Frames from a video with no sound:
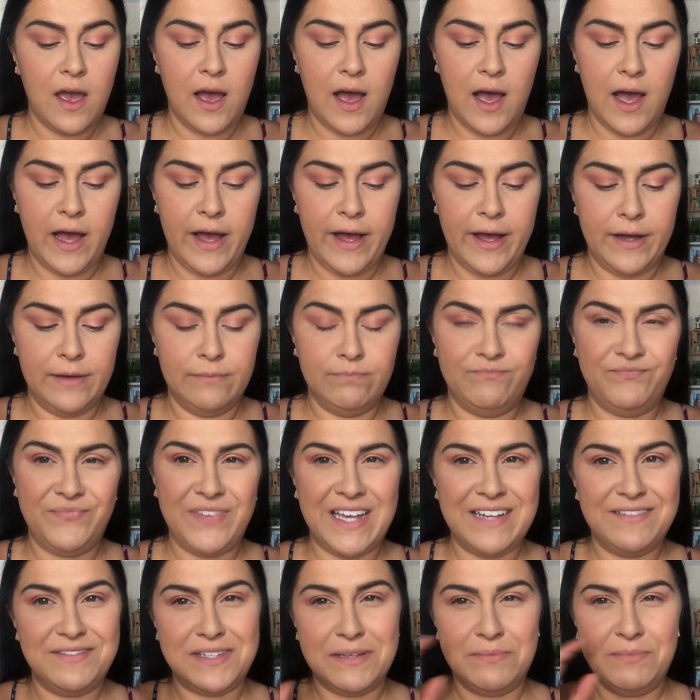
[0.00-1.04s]

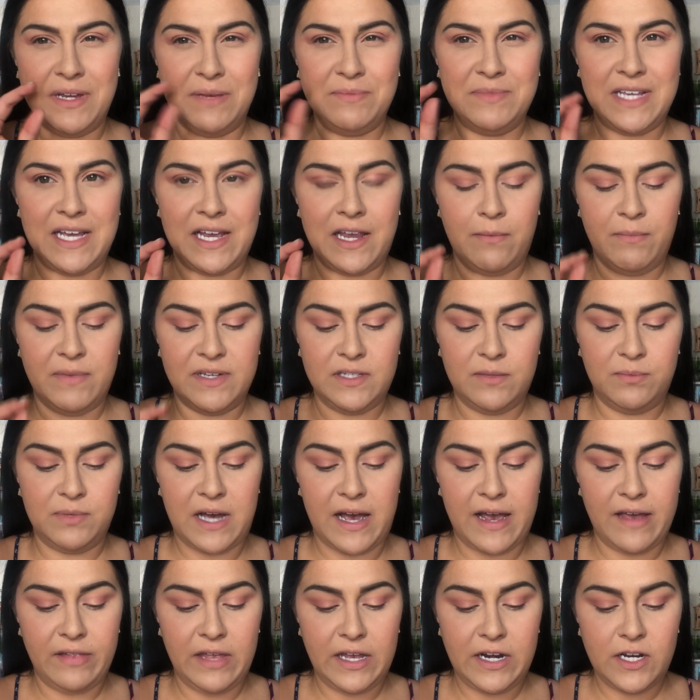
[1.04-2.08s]
And sometimes that can mess up the
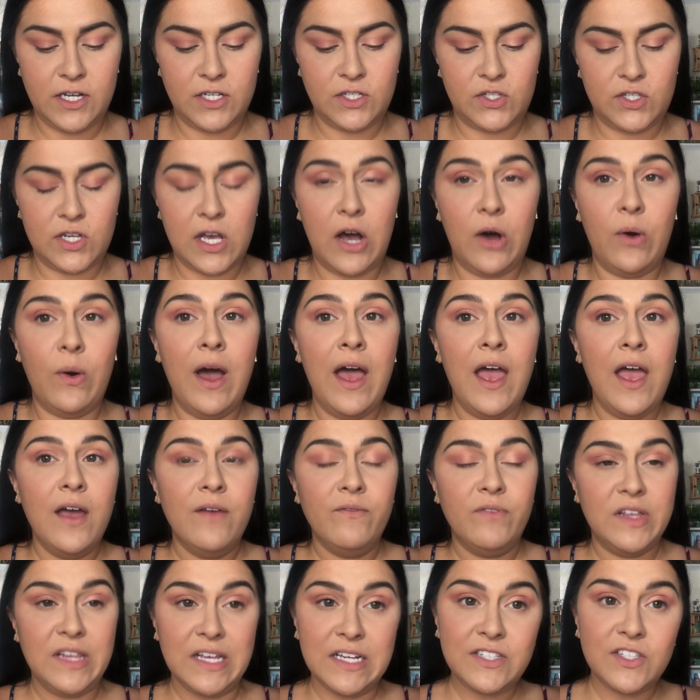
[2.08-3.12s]
eyeliner. So
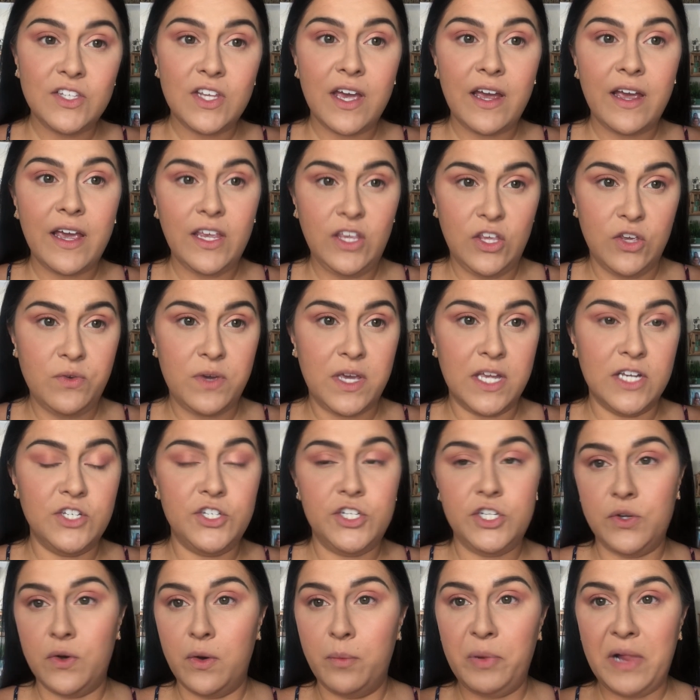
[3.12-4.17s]
for this look, you can
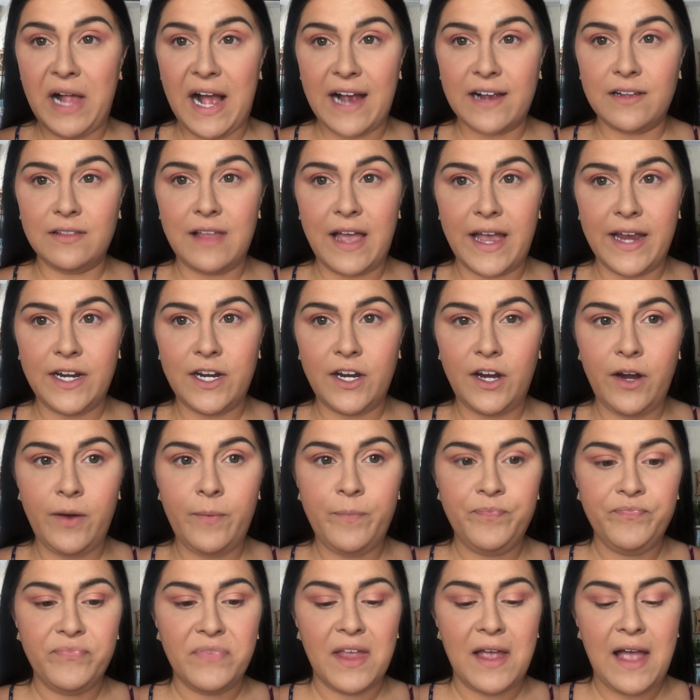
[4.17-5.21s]
do a black liner.
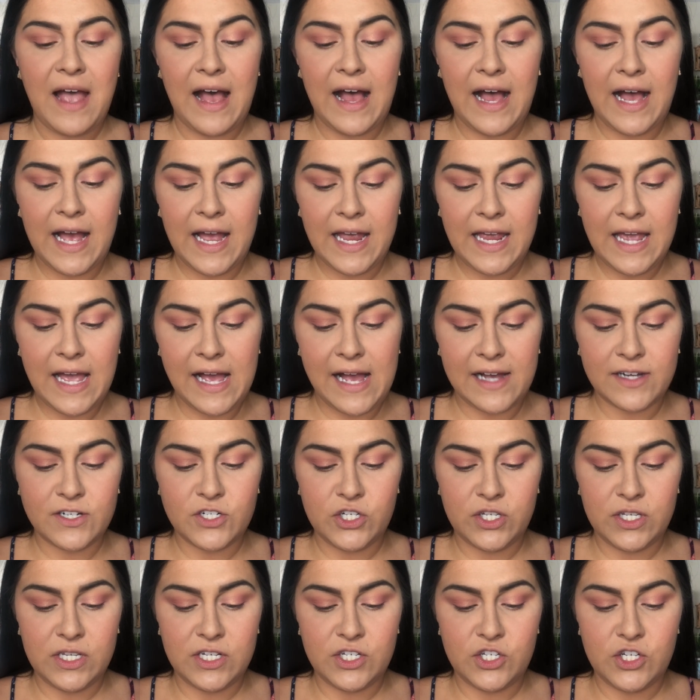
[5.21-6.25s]
I
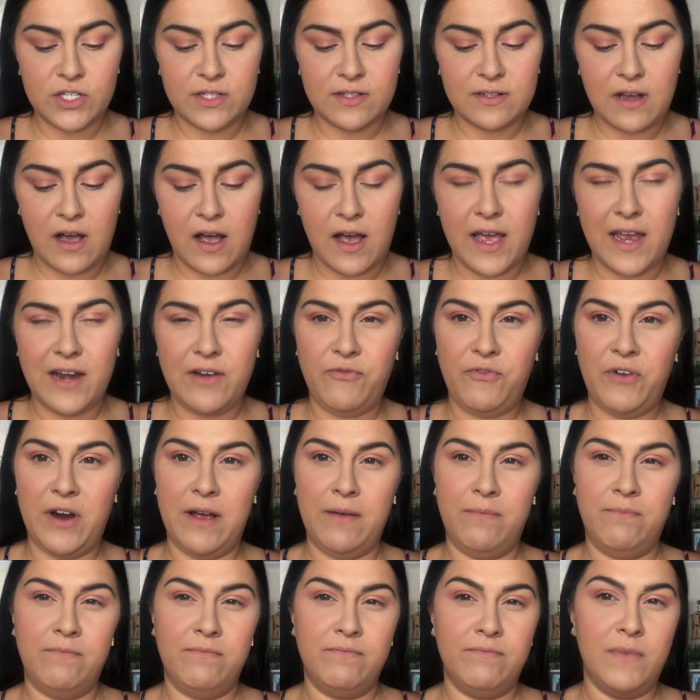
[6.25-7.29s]
actually just got
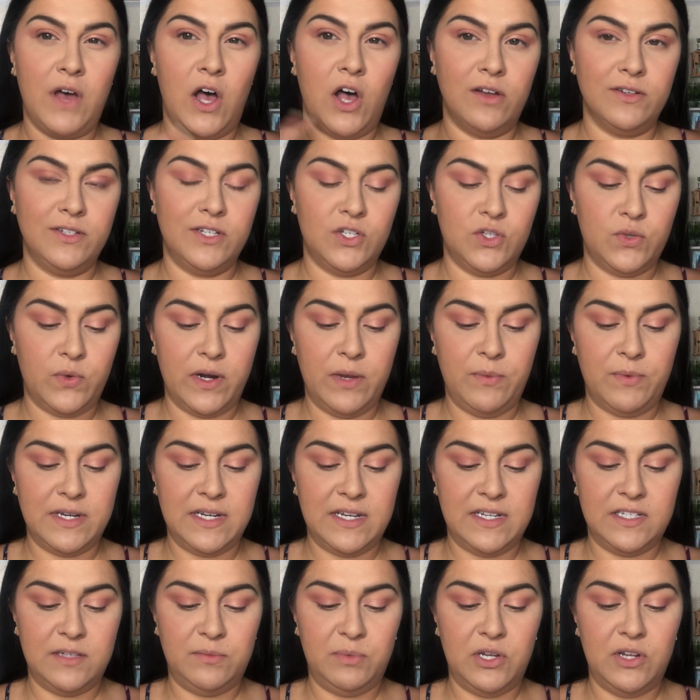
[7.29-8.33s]
from Ulta's 21
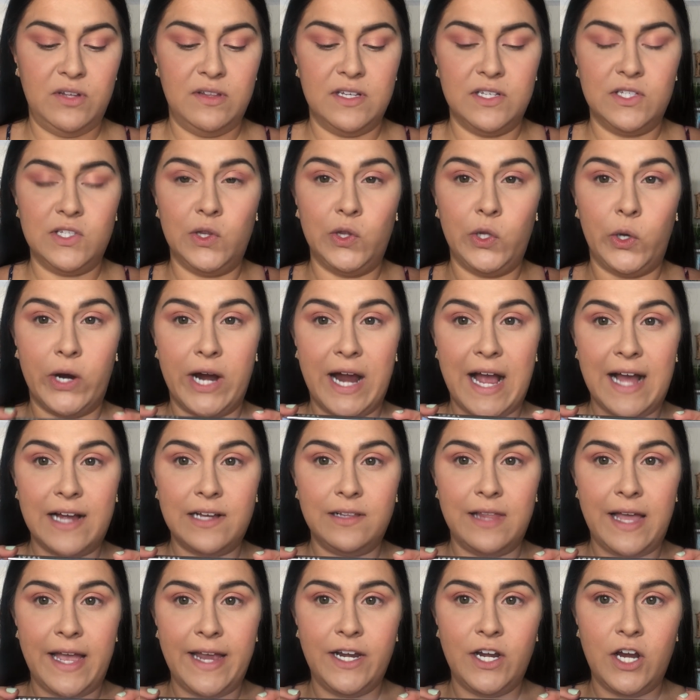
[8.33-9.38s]
Days Beauty this Lorac
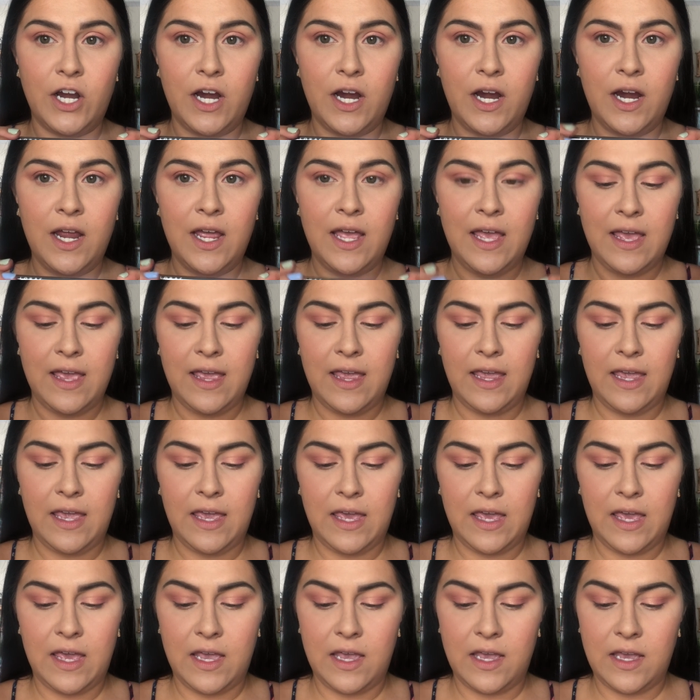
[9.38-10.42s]
liner
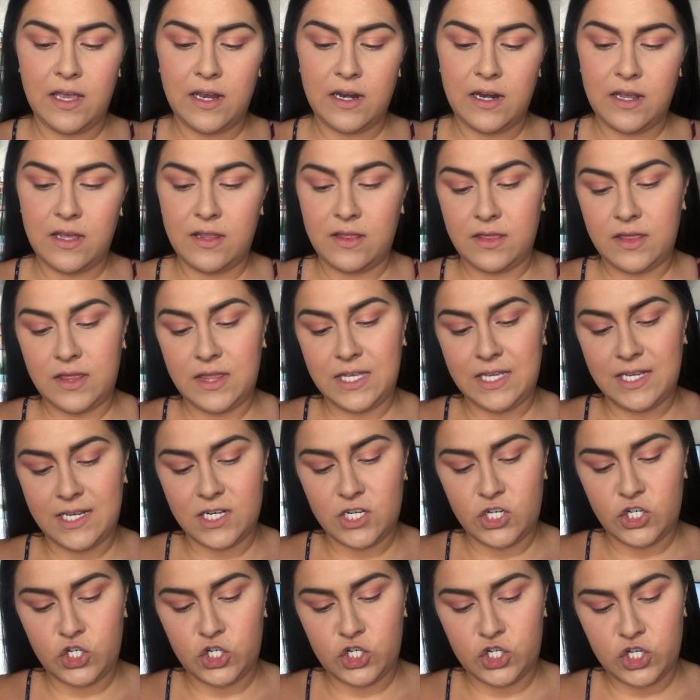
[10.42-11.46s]
in the
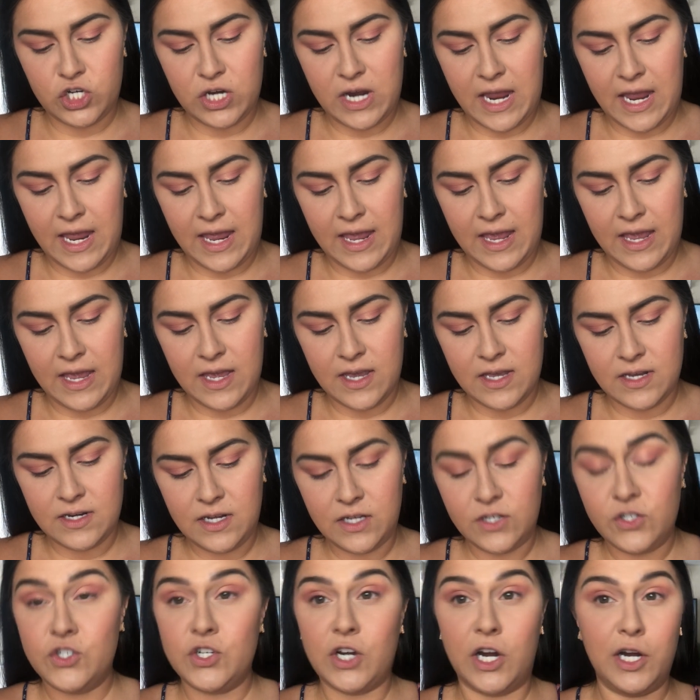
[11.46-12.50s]
shade
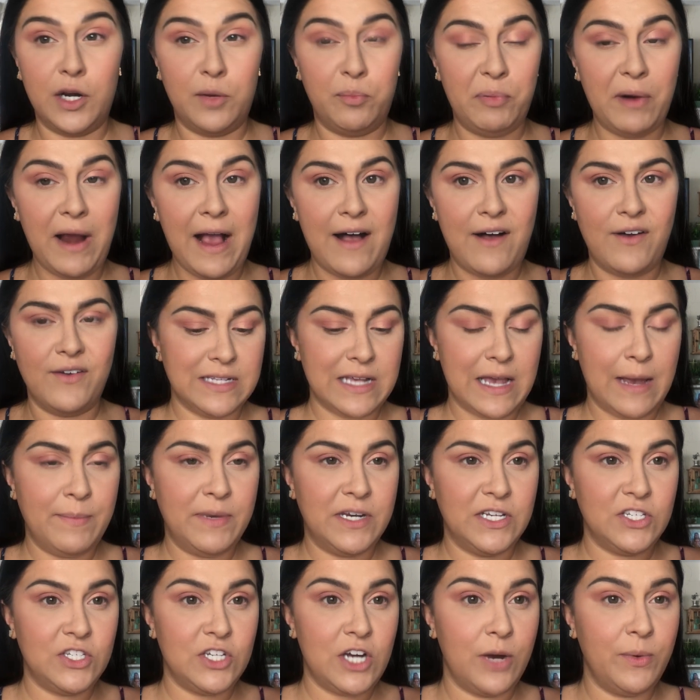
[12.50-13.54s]
Dark Brown. I'm gonna
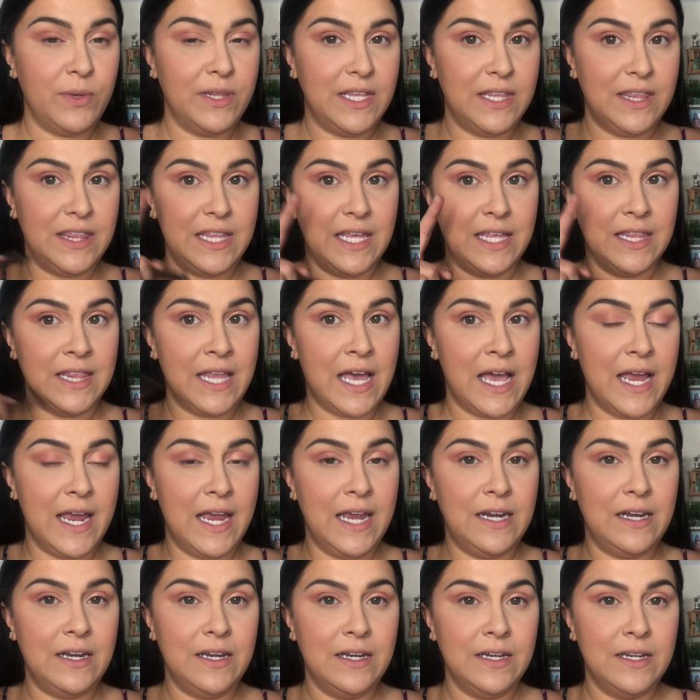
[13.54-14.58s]
start with a thin
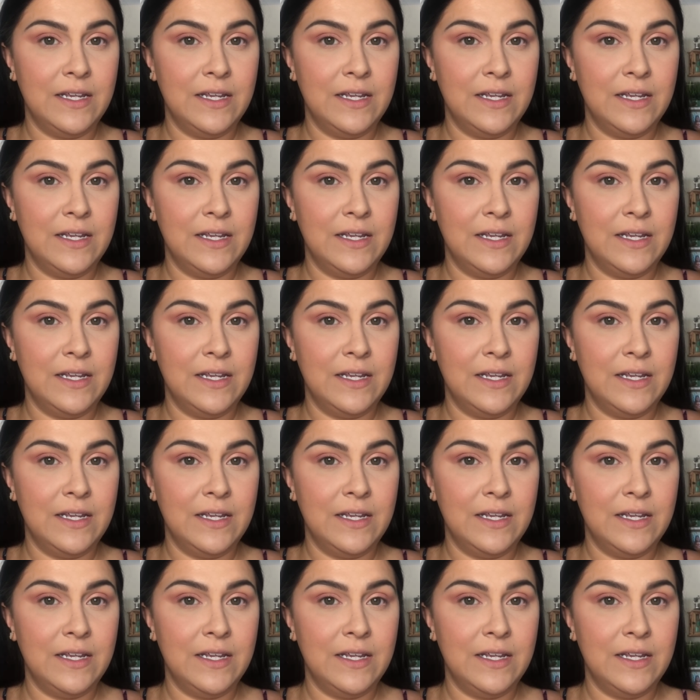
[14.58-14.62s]
line